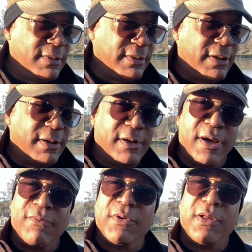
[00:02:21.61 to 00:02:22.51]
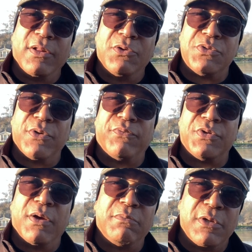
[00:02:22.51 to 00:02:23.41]
the ever elusive,
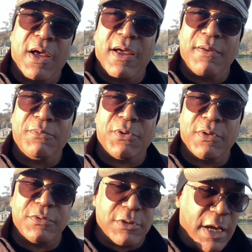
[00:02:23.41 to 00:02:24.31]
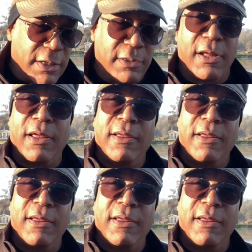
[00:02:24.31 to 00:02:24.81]
sometimes, sac-a-lait.